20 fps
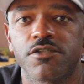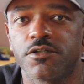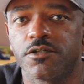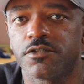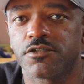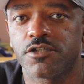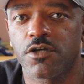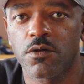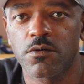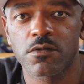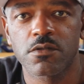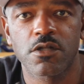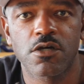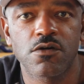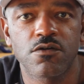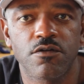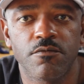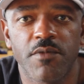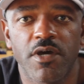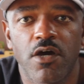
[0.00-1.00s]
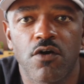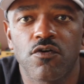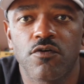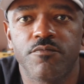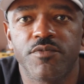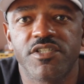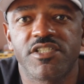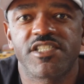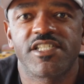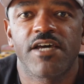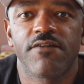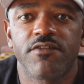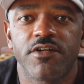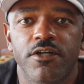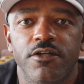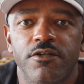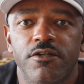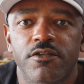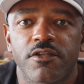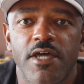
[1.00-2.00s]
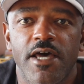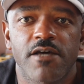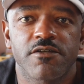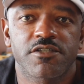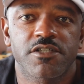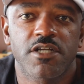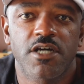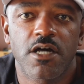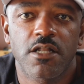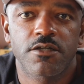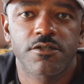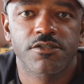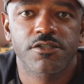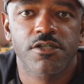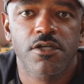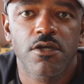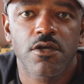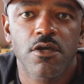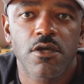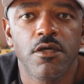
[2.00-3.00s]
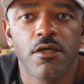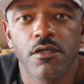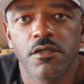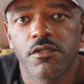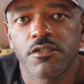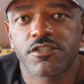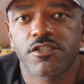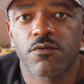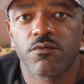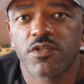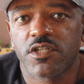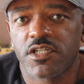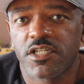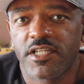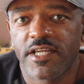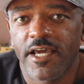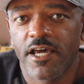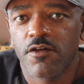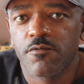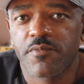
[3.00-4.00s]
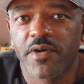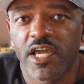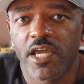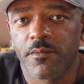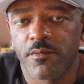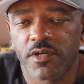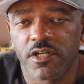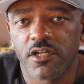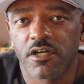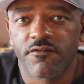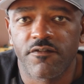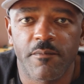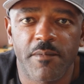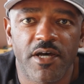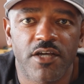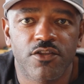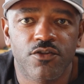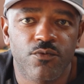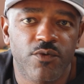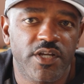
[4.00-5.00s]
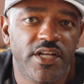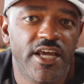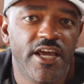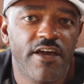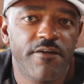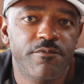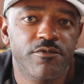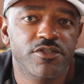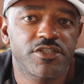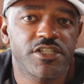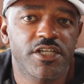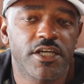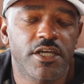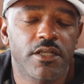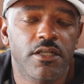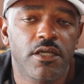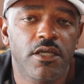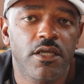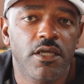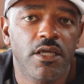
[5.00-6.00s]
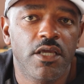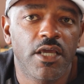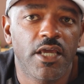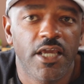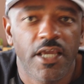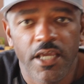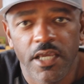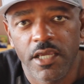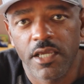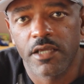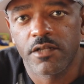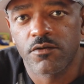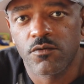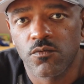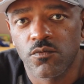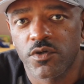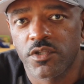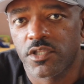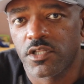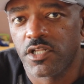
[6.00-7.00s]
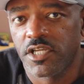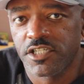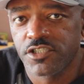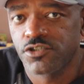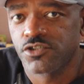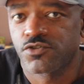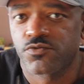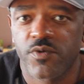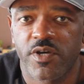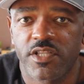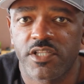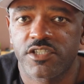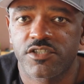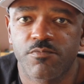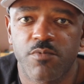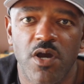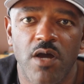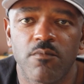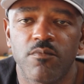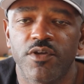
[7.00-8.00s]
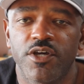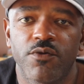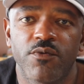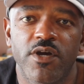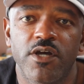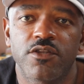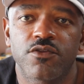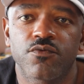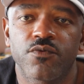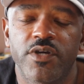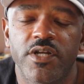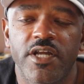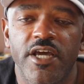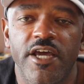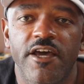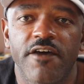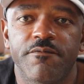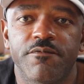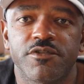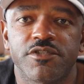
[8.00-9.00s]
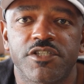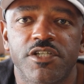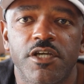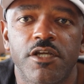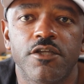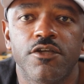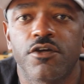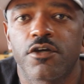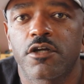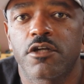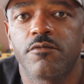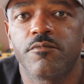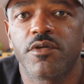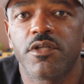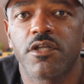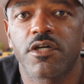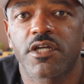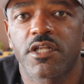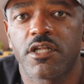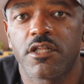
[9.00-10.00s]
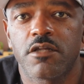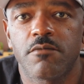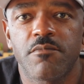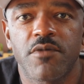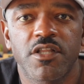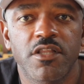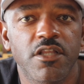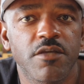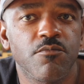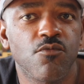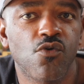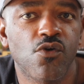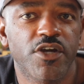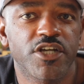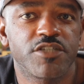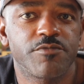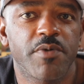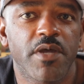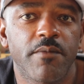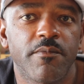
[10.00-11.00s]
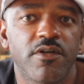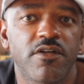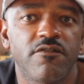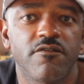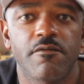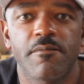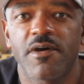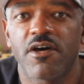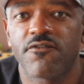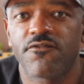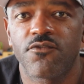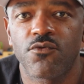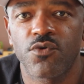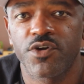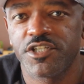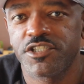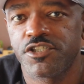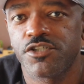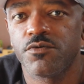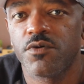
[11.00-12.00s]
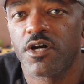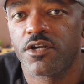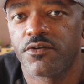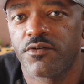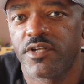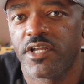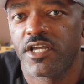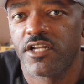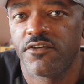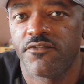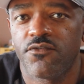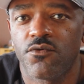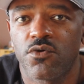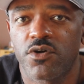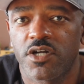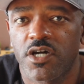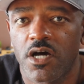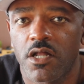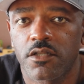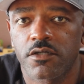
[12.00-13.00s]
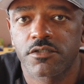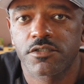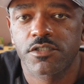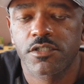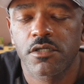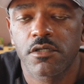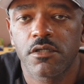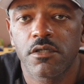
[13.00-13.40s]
So your total loan amount would be $700,000. So with a down payment of about 3.5% and with an interest rate that's probably around 3.5%, you're going to be looking at a monthly mortgage payment of about $4,284.